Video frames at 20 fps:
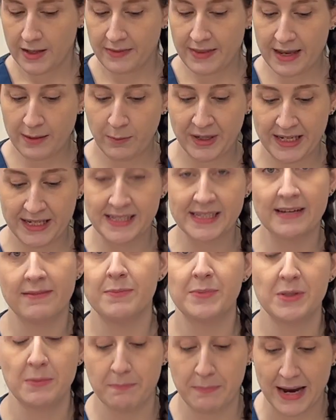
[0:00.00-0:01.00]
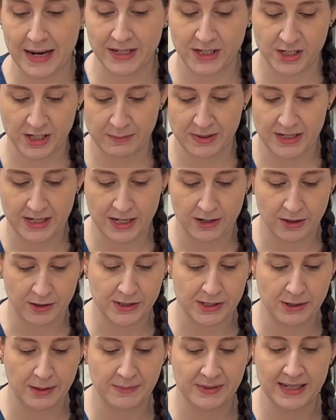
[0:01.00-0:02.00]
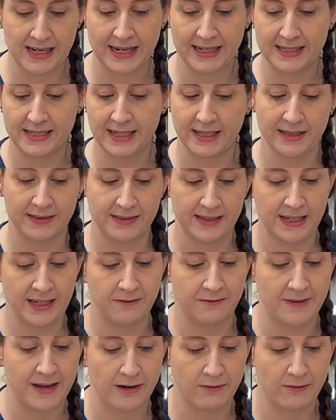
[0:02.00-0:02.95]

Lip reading: Then we need to give them some bandaging material, so I'm selecting the vet